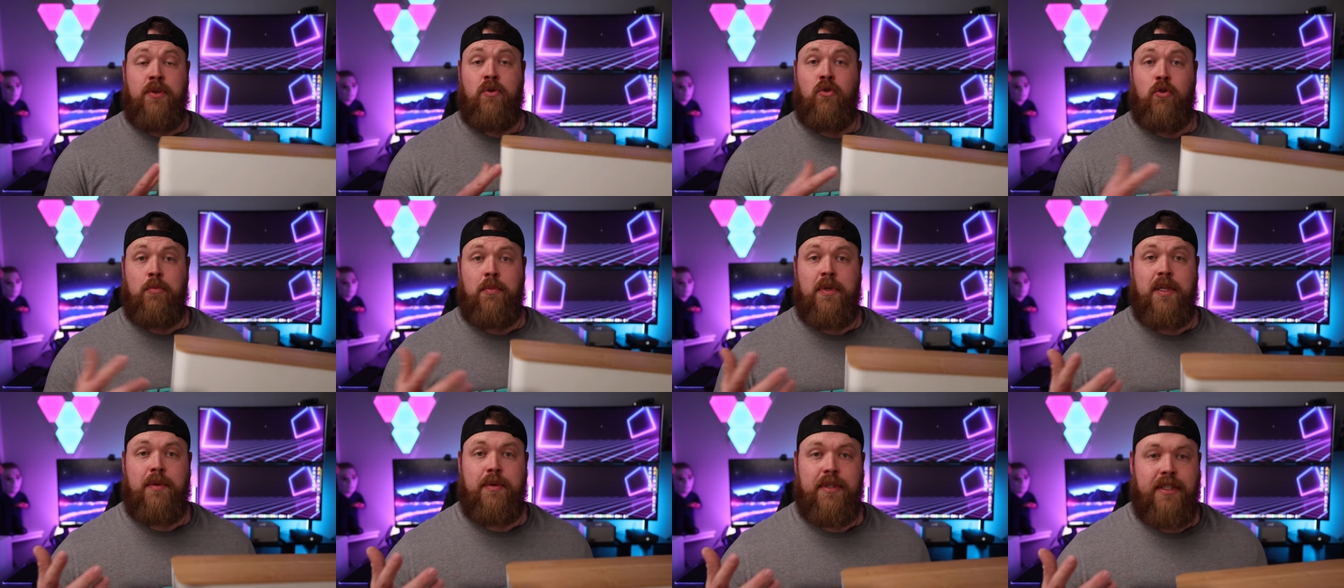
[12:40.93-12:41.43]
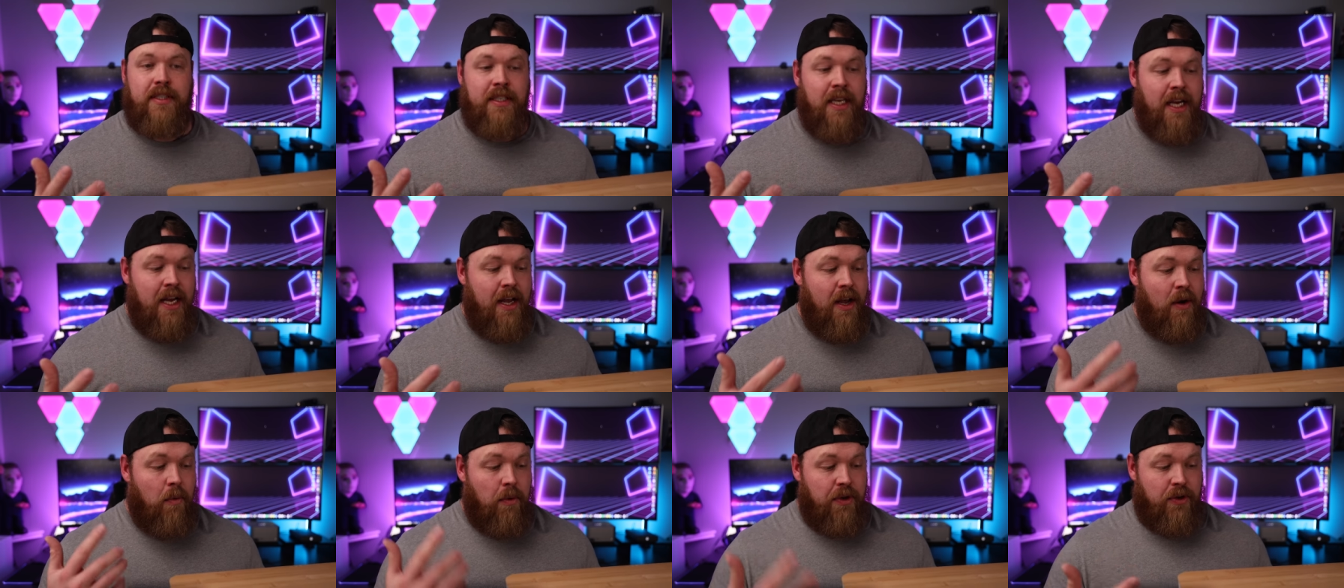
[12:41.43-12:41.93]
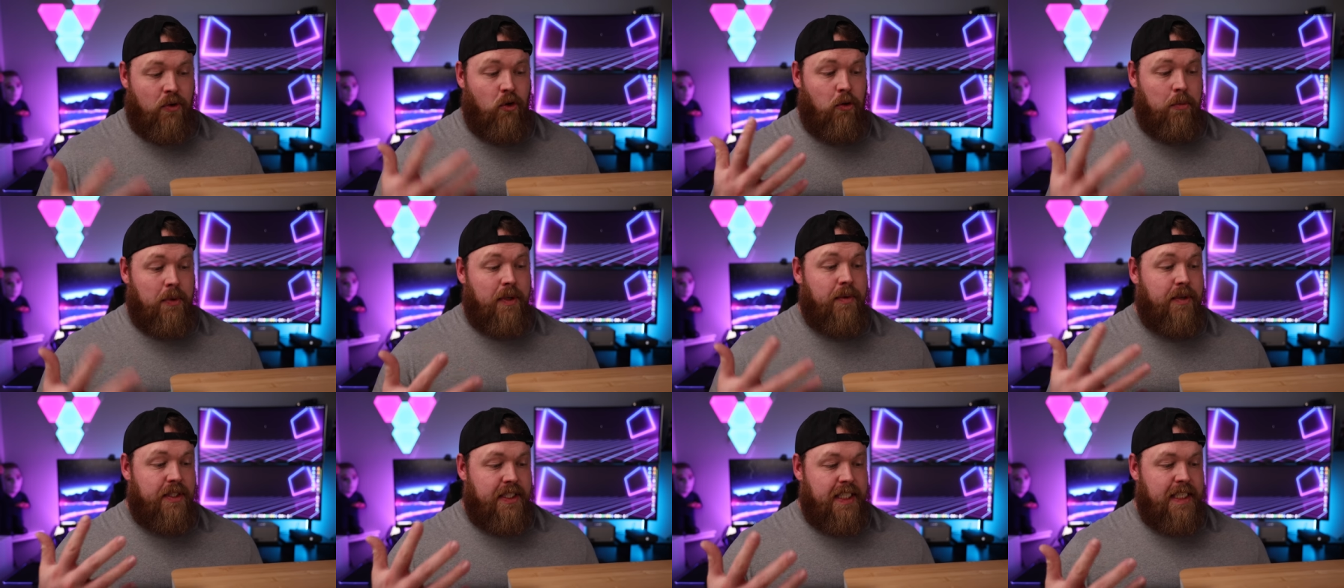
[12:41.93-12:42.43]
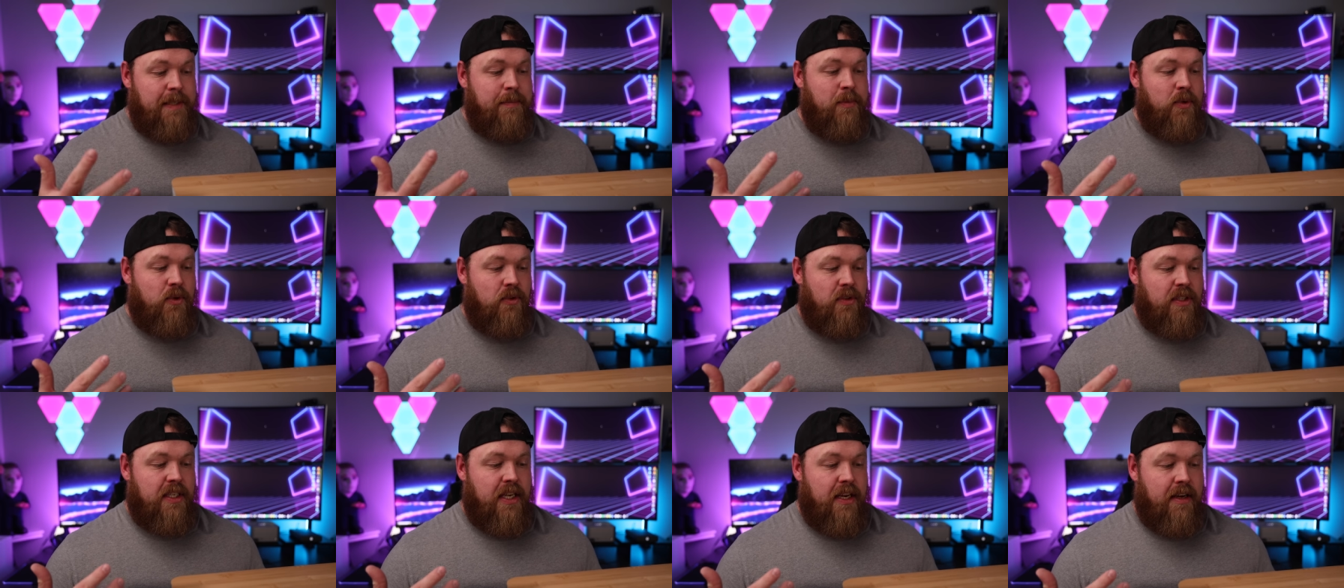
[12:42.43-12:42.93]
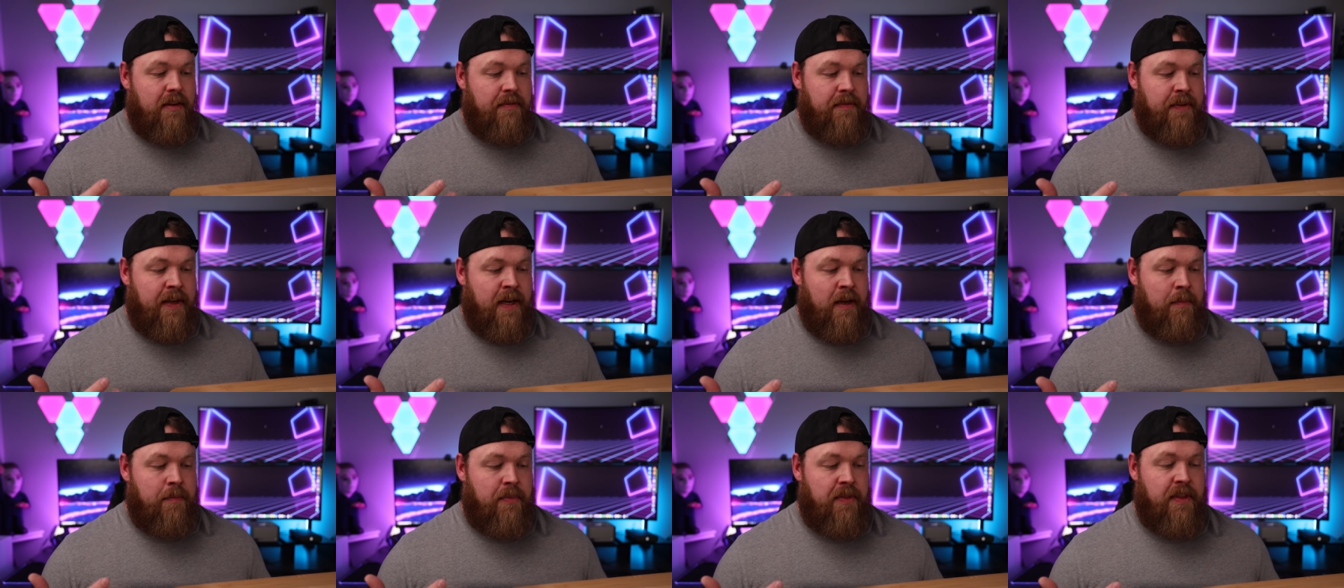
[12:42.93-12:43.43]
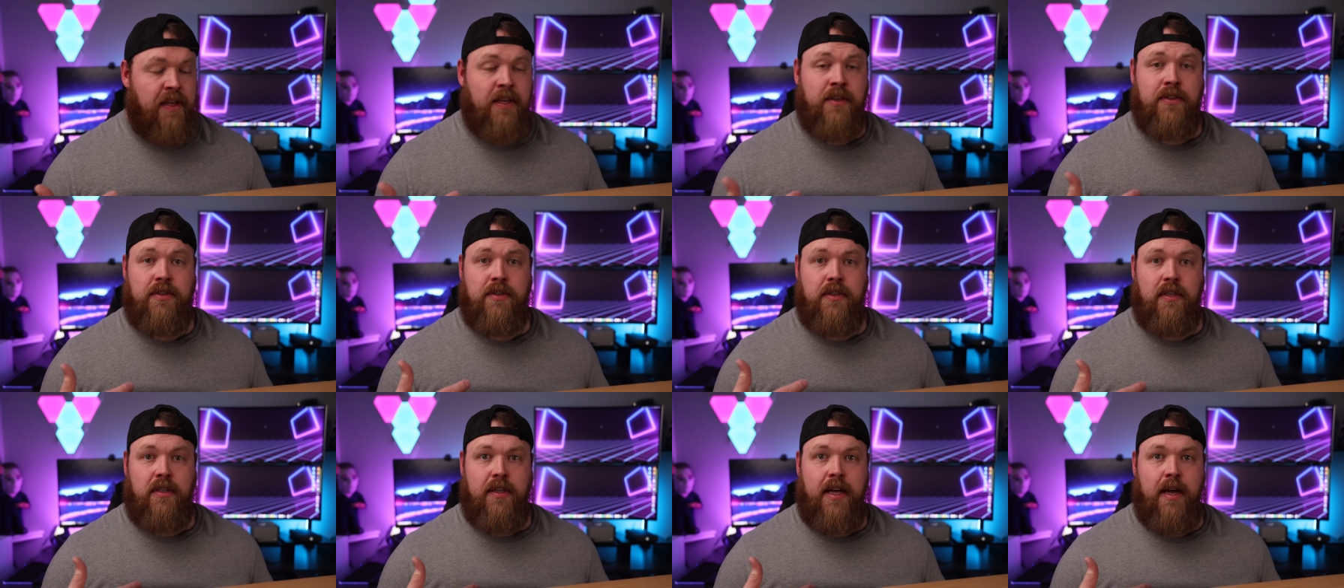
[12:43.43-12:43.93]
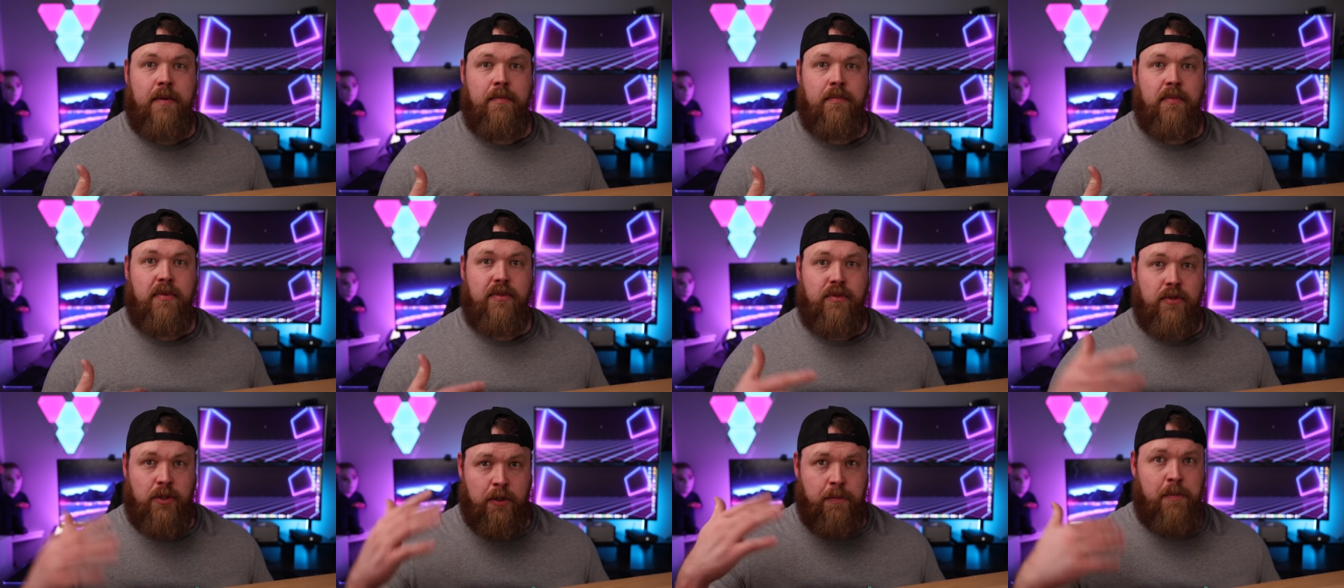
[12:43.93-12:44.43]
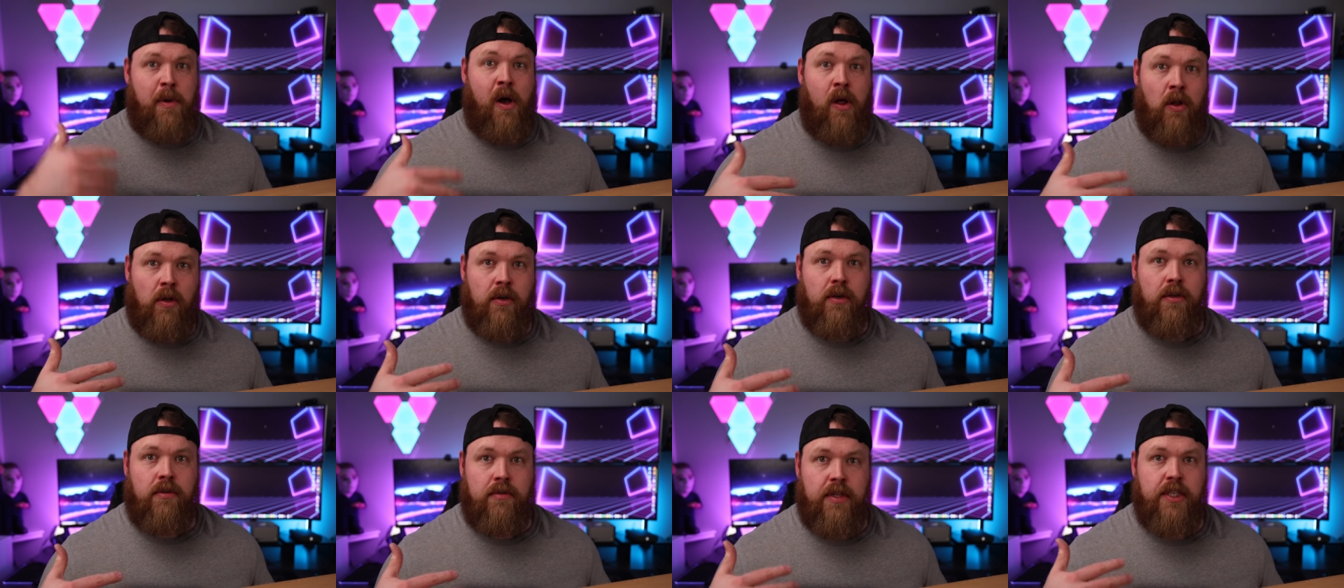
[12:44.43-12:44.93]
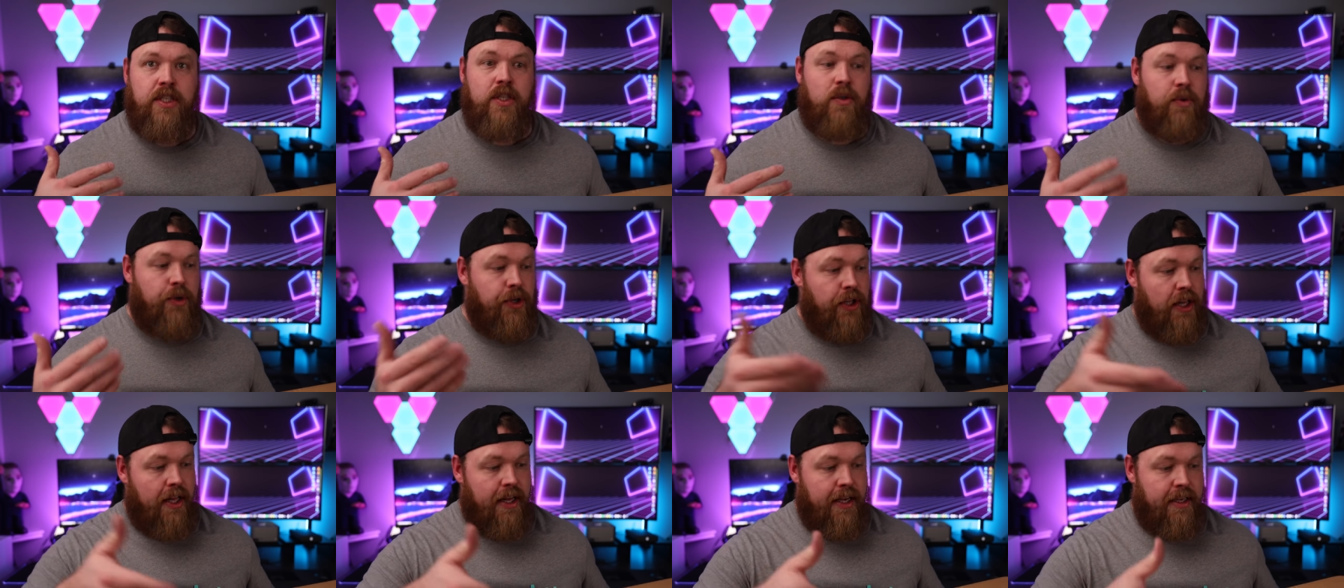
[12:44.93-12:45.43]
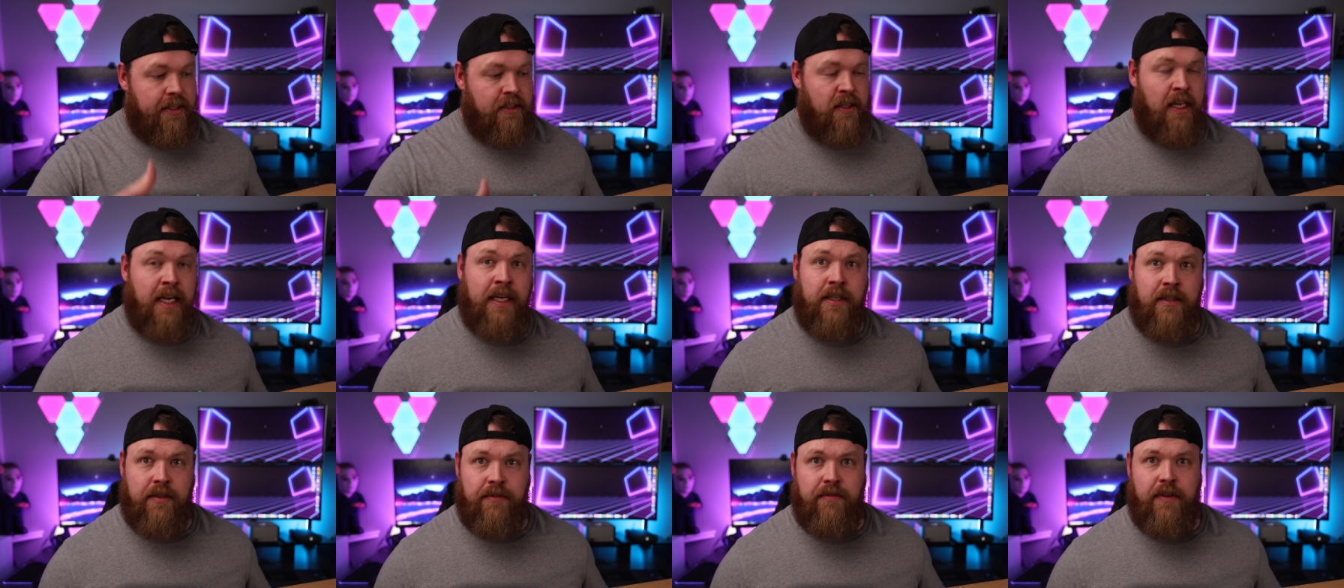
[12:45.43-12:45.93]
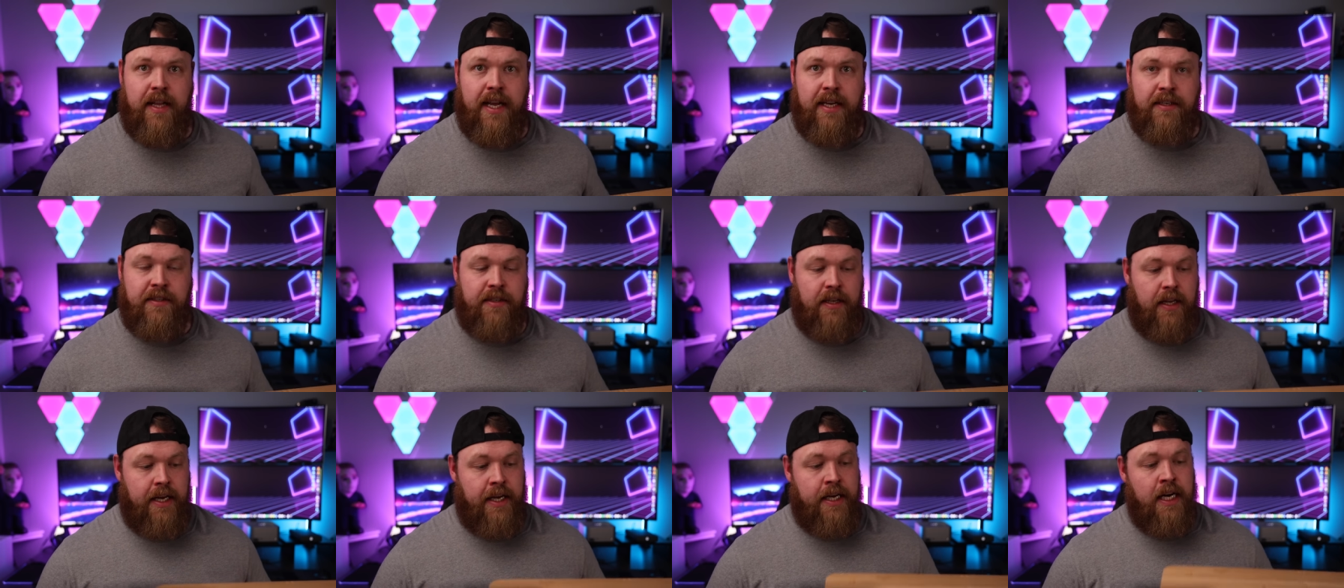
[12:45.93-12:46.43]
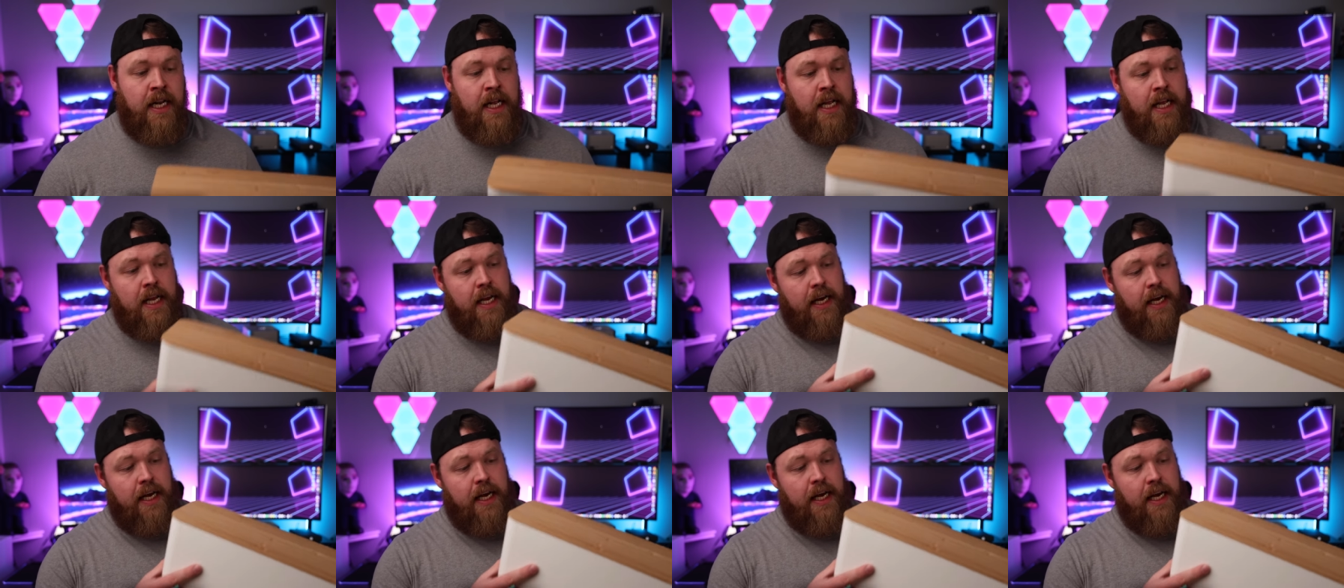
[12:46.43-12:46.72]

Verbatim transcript: Normally with Temu stuff, things are a lot smaller than you realize, like the flashlight.